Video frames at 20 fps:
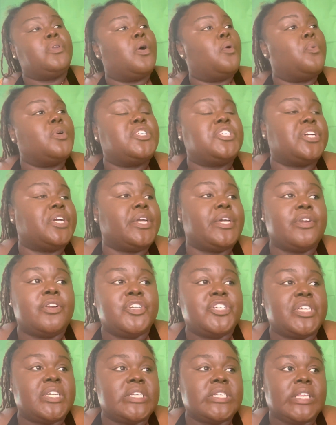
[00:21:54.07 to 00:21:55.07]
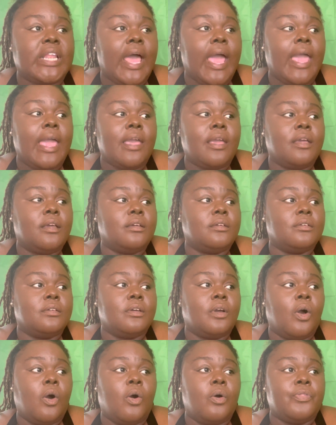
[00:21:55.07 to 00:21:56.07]
know what your energy is like.
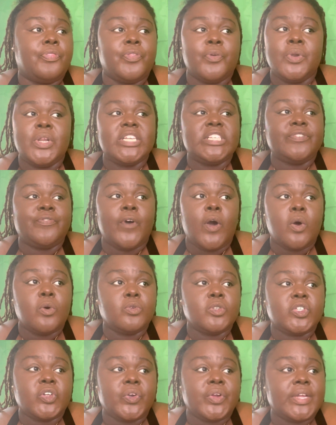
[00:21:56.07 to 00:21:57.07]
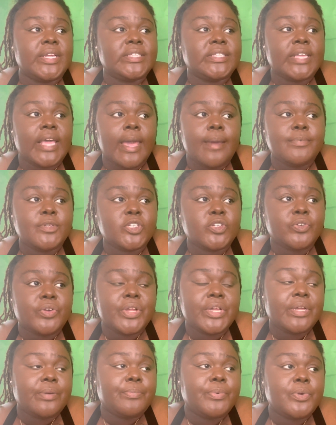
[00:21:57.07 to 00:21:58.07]
Through this phone screen, tablet
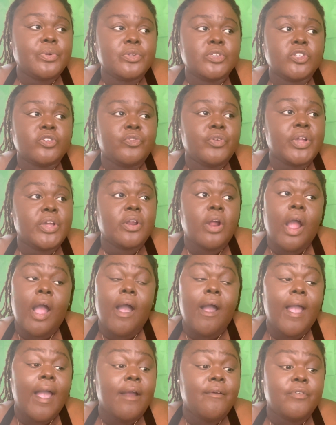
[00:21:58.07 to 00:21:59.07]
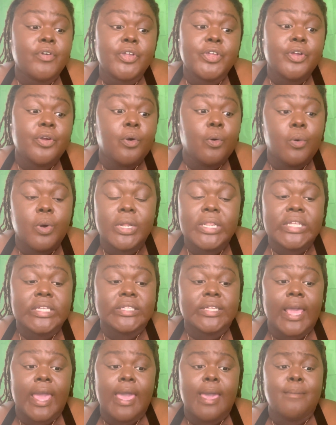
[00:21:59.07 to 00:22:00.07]
screen, computer screen, or however you're on
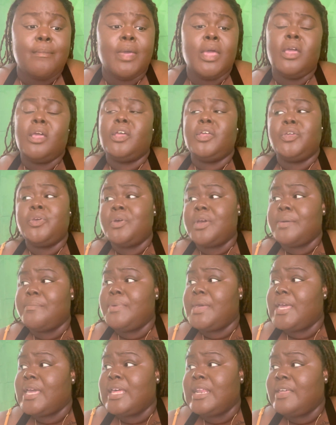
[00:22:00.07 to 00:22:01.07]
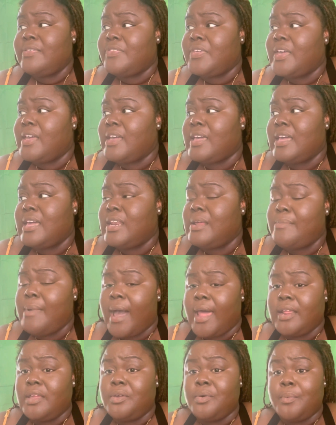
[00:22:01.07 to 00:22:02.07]
this app, you can be anything and
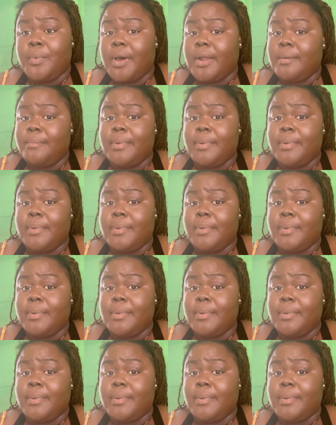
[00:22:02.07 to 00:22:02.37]
anybody you want to